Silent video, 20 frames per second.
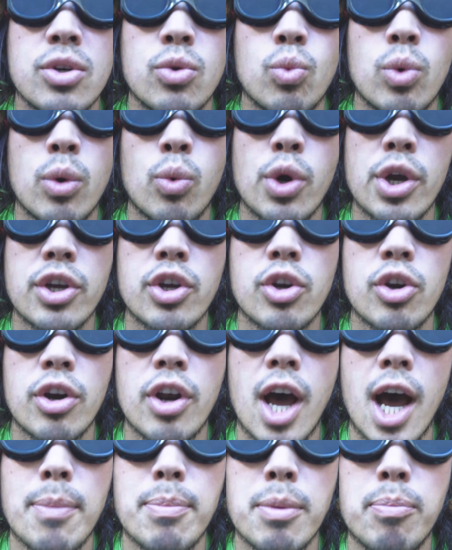we're working on
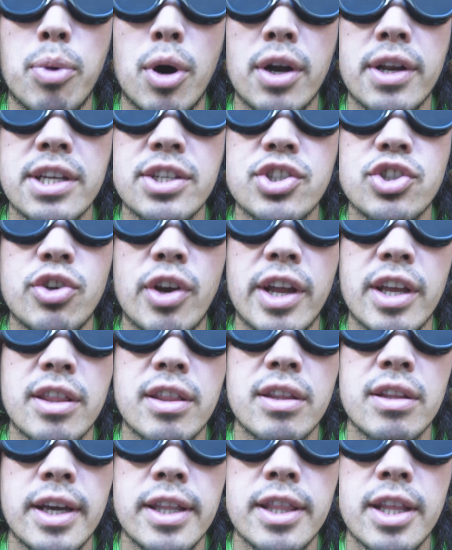upper body strength
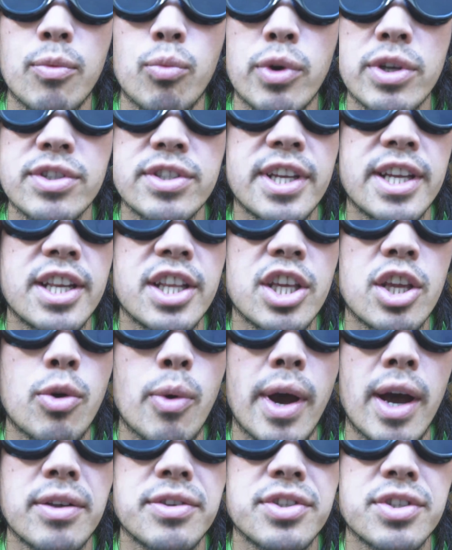and then we're sending you
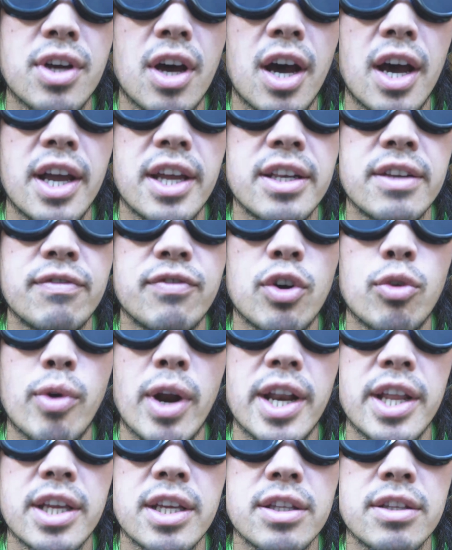outside for
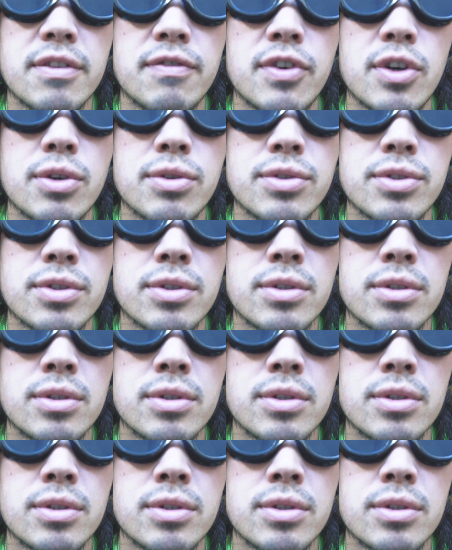running intervals.